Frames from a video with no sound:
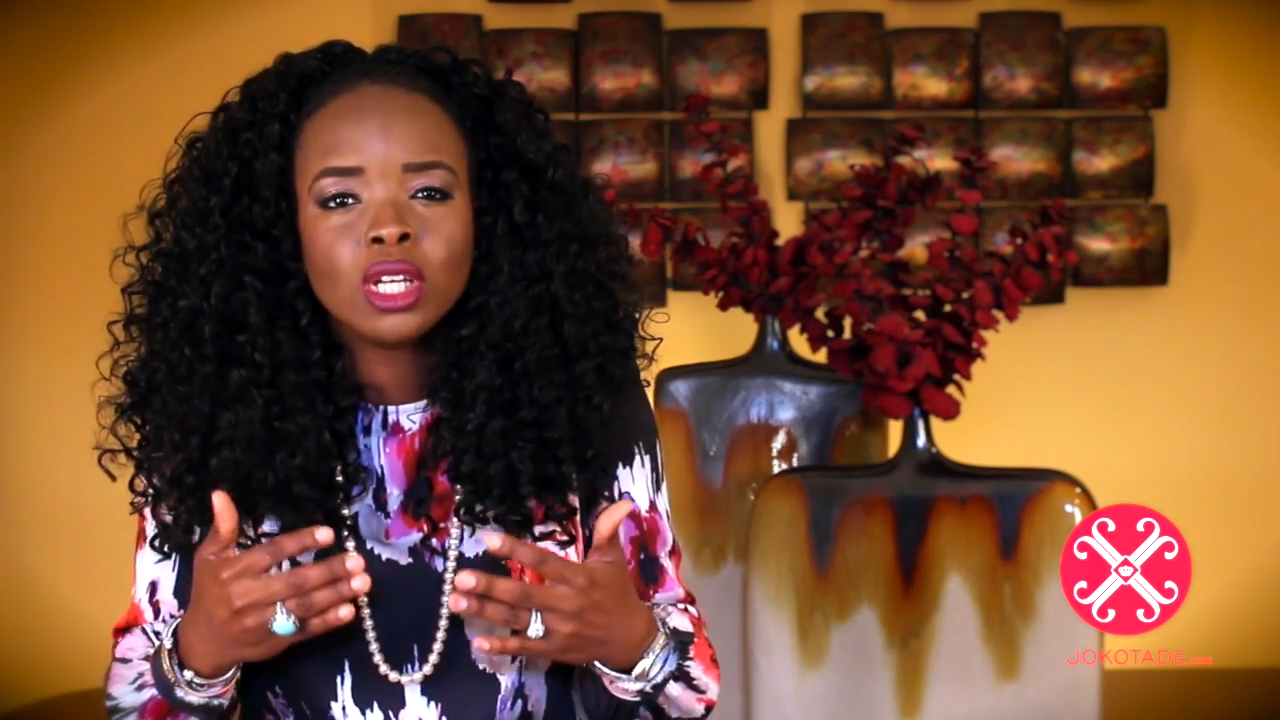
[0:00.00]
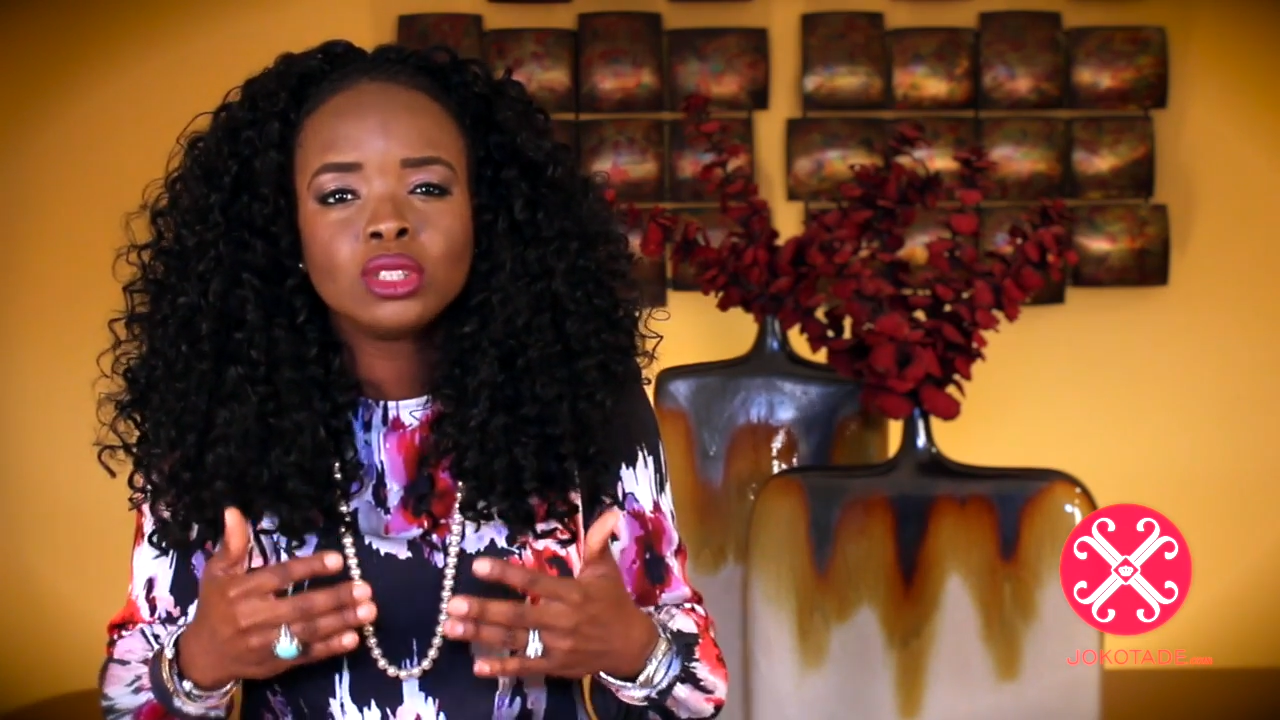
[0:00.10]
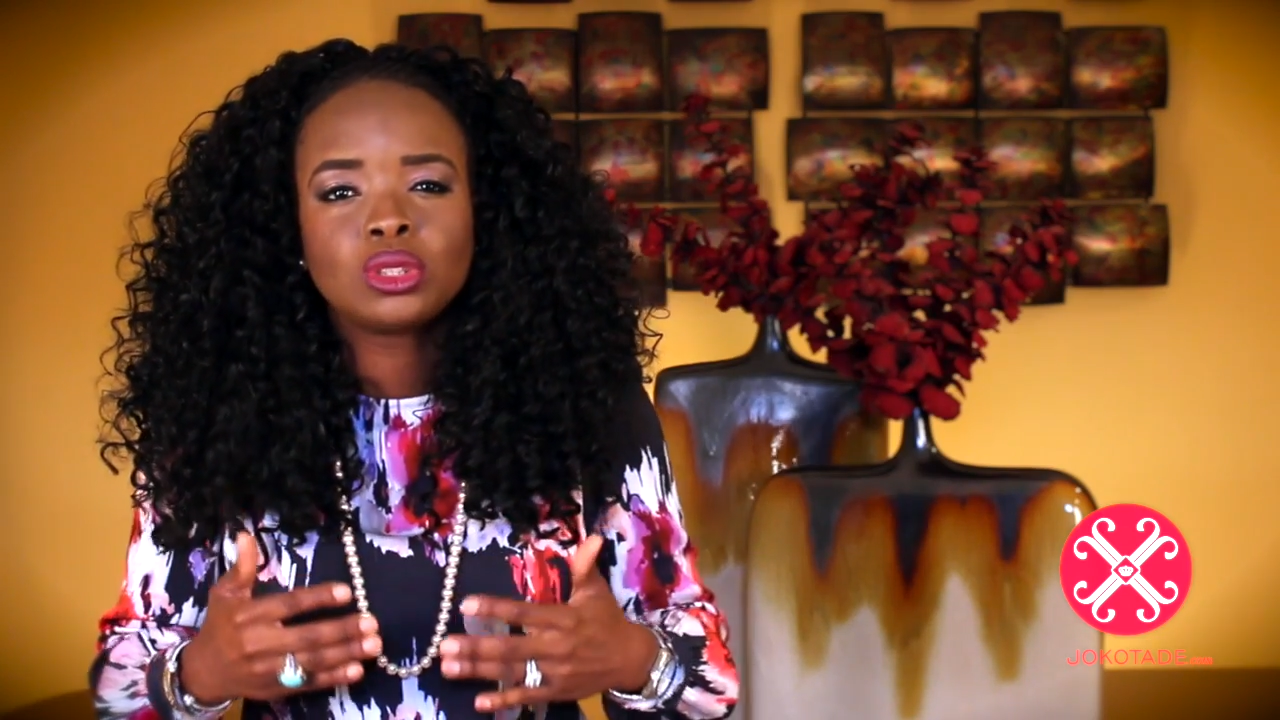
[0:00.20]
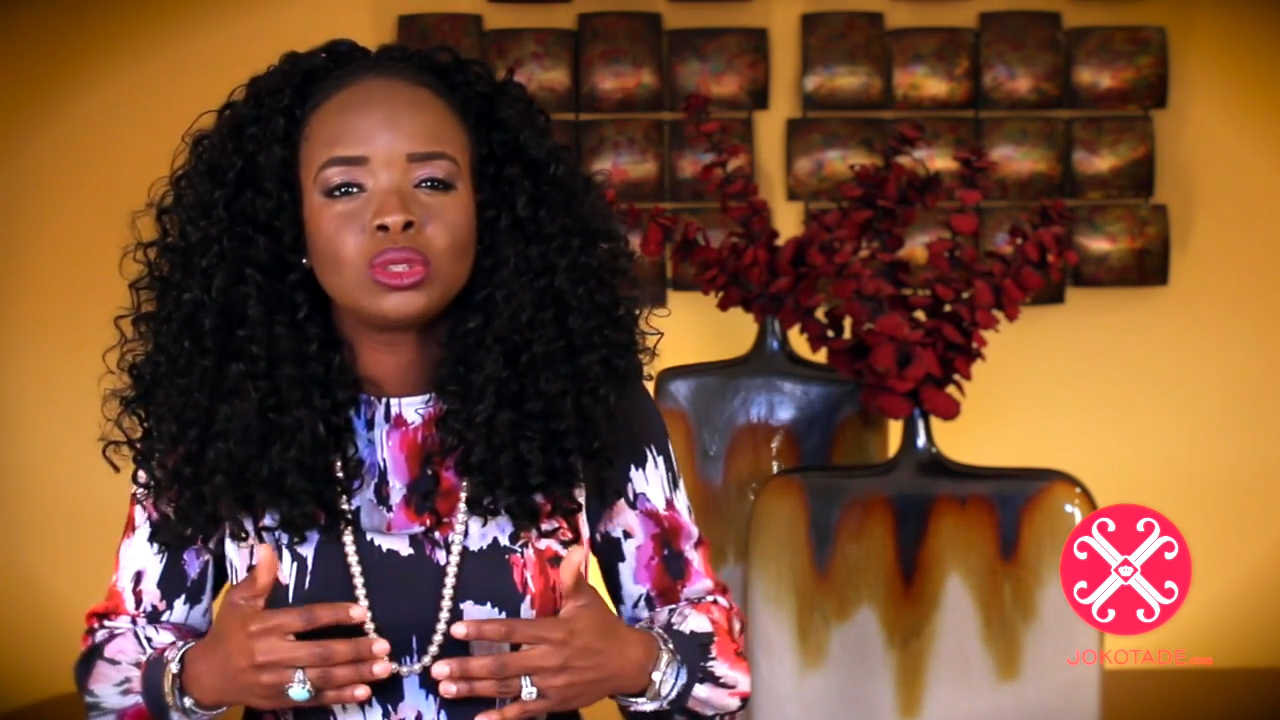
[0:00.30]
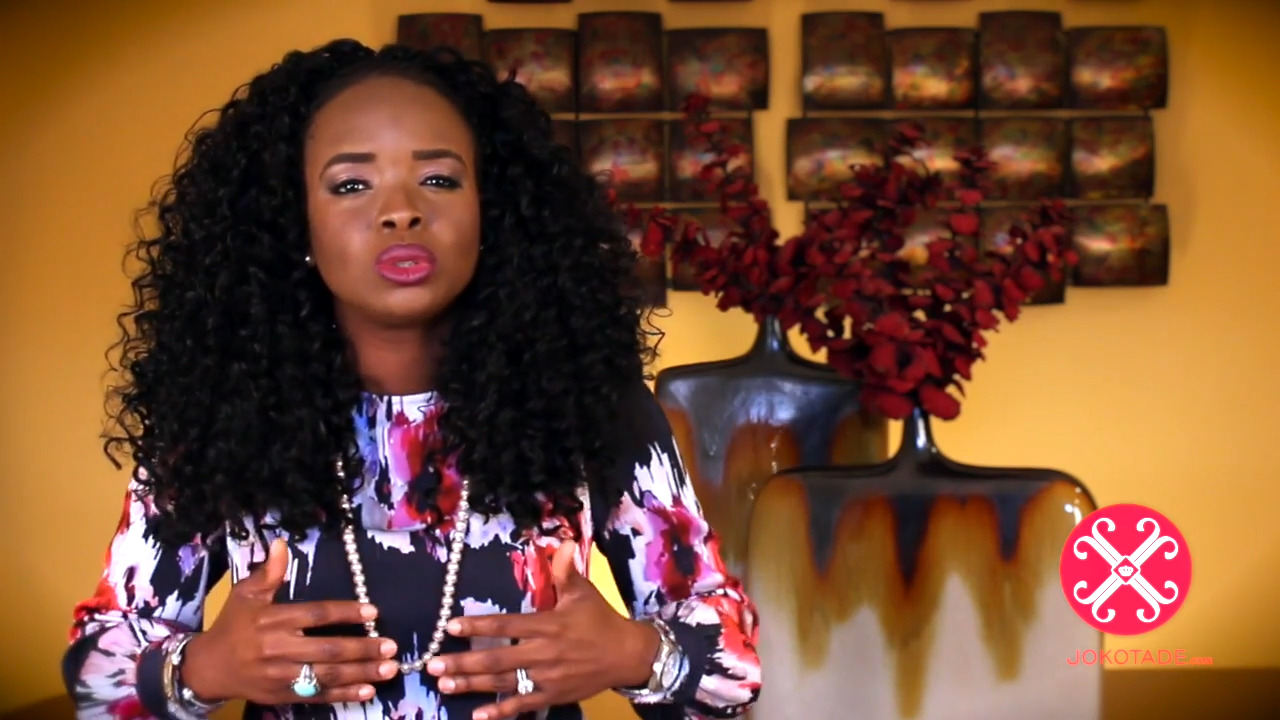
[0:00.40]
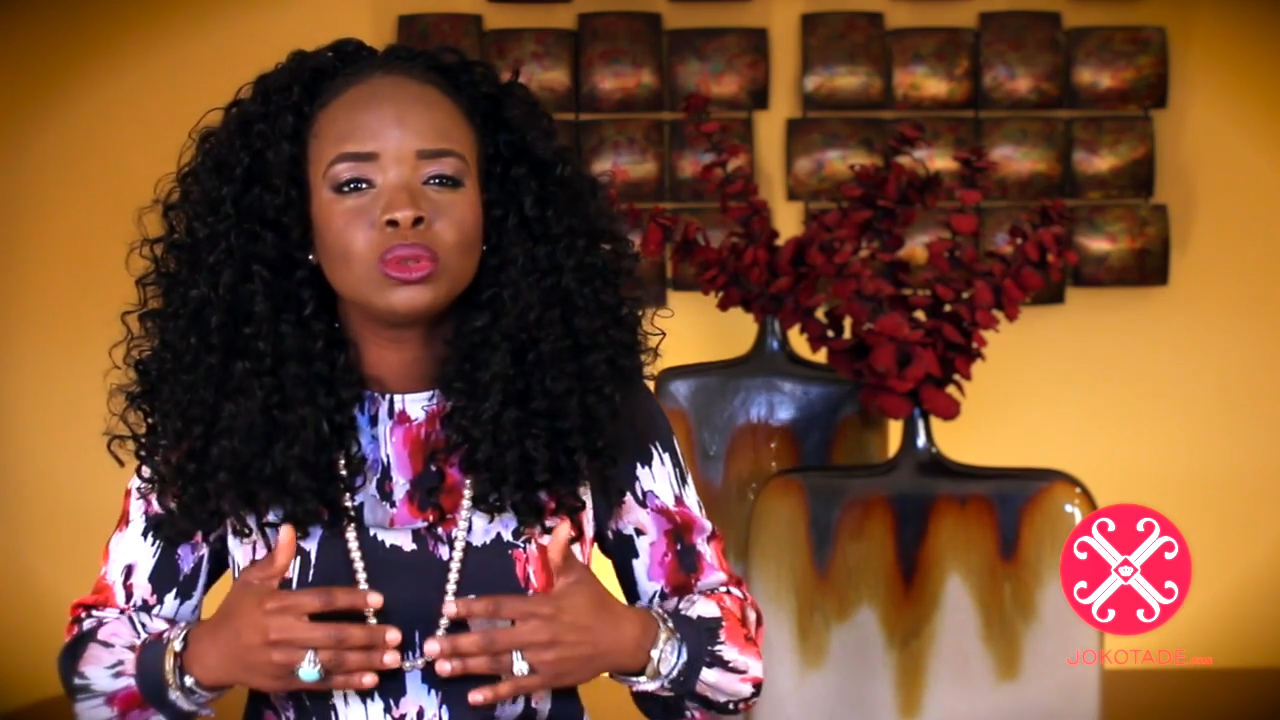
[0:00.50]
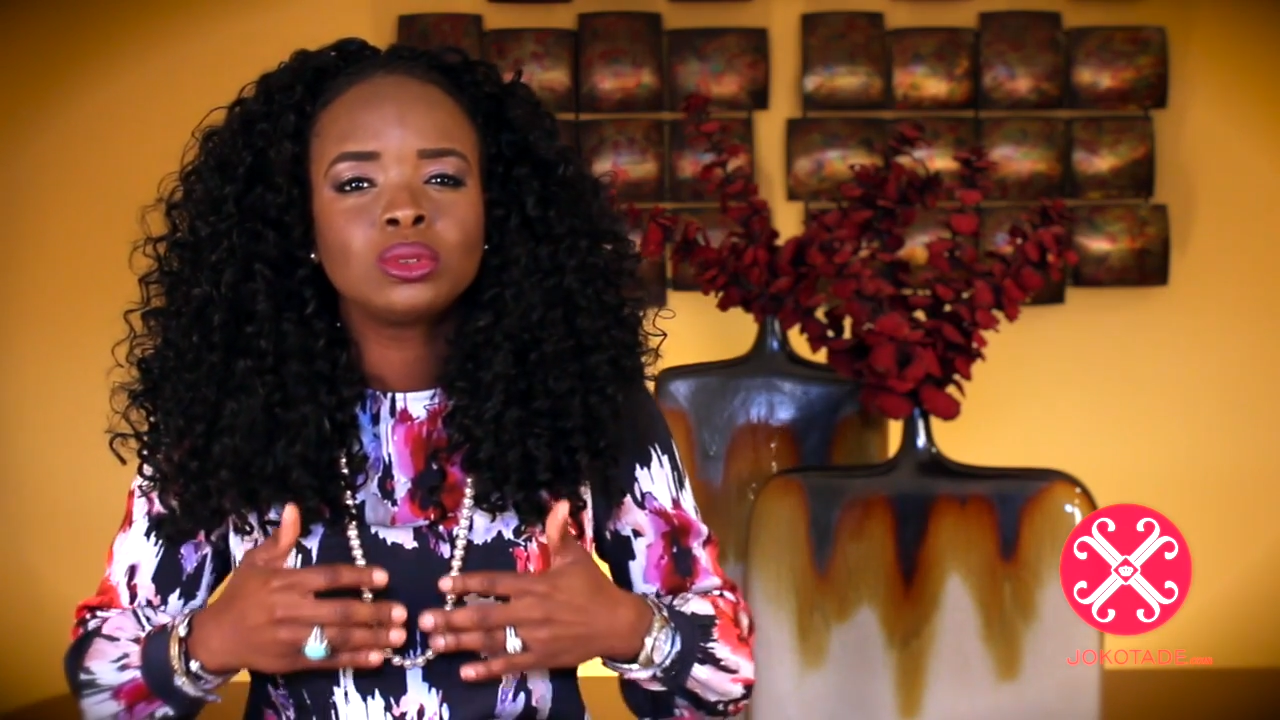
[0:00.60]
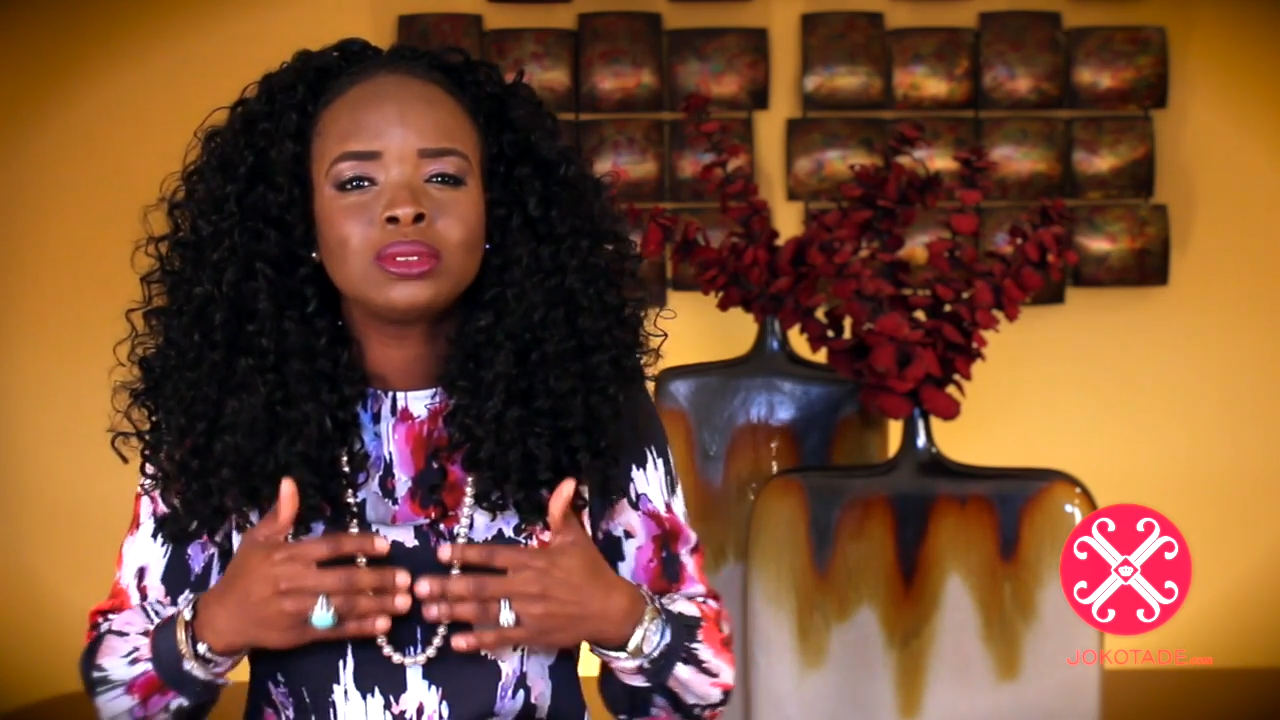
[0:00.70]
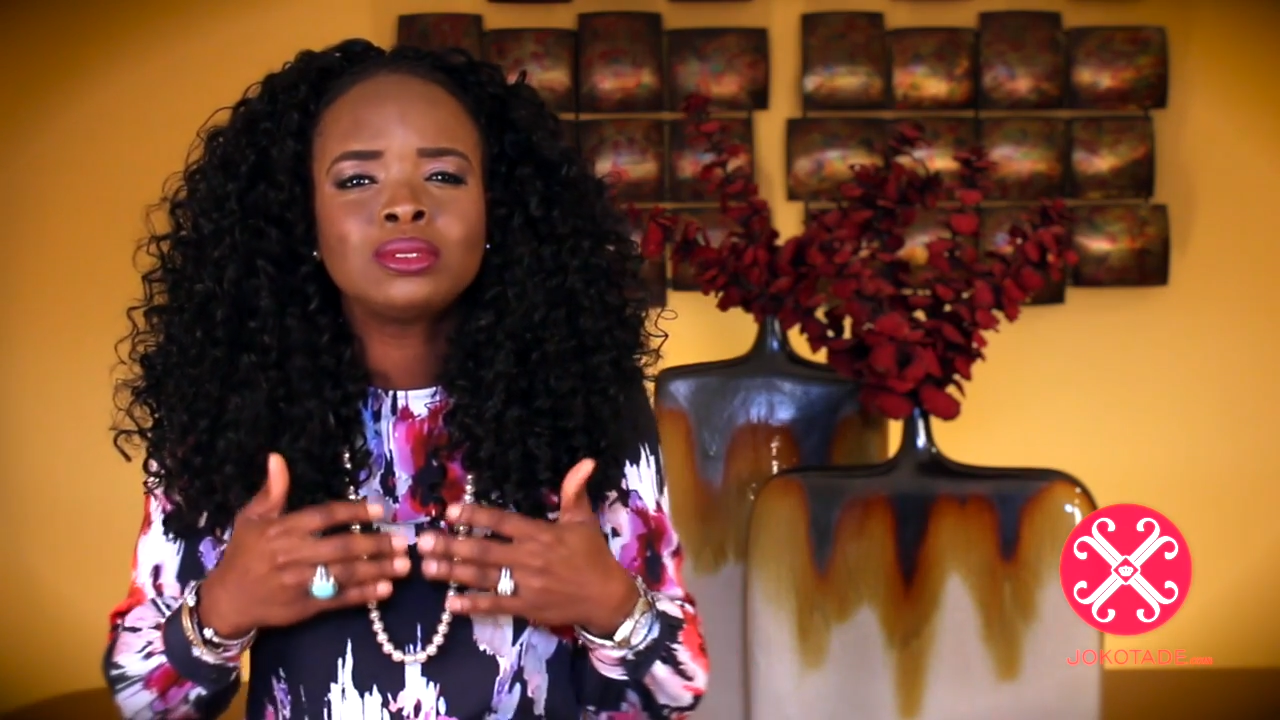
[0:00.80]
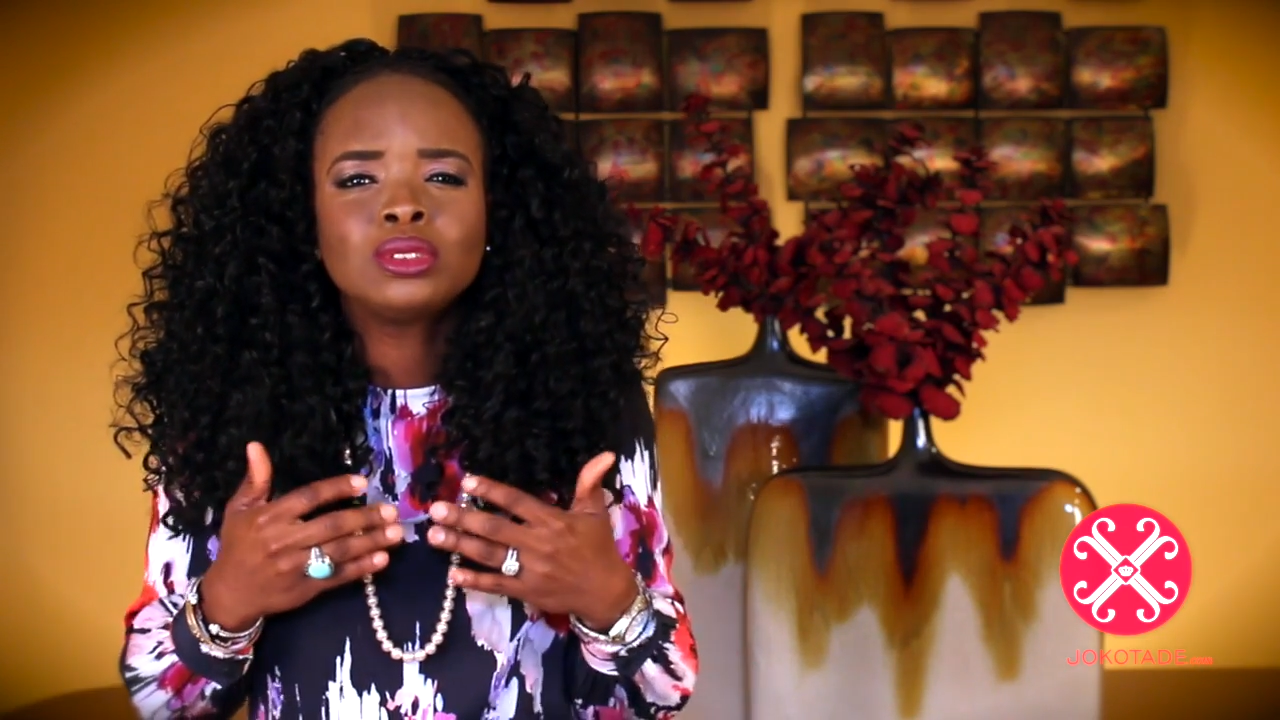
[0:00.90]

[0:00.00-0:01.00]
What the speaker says: to